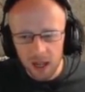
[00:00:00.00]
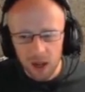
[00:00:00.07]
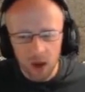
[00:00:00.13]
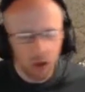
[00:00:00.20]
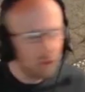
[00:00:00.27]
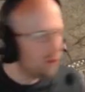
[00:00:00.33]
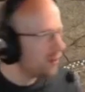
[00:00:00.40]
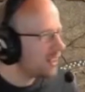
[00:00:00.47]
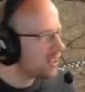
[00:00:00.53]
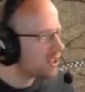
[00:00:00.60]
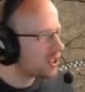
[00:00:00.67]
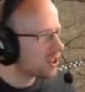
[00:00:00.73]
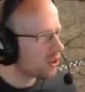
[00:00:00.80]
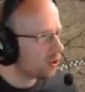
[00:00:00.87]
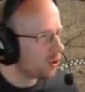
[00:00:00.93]
hopefully
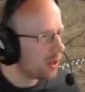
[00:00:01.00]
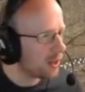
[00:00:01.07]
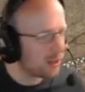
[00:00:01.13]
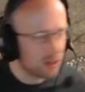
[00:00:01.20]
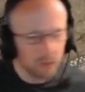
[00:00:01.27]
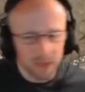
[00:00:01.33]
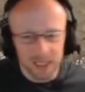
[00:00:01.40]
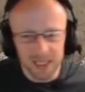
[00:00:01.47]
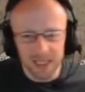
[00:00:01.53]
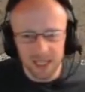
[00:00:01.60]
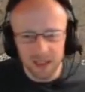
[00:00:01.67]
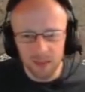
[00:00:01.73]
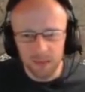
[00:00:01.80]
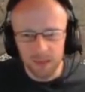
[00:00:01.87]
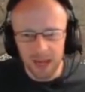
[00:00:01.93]
destroy them and
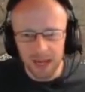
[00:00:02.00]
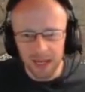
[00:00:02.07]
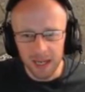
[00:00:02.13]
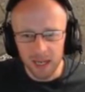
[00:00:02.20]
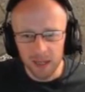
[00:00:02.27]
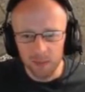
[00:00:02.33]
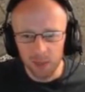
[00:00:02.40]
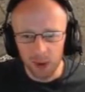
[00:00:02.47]
send them packing.